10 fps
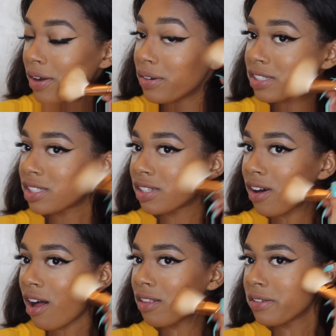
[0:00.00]
I go into the
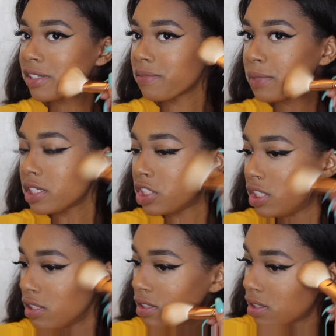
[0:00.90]
hollows of my
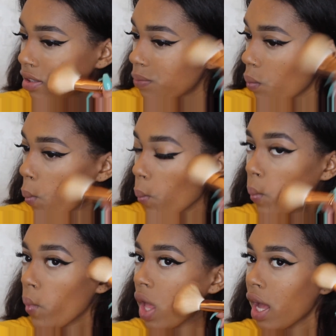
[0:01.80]
cheeks
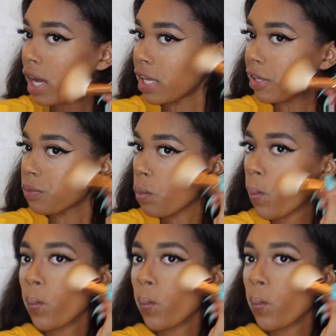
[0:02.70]
again.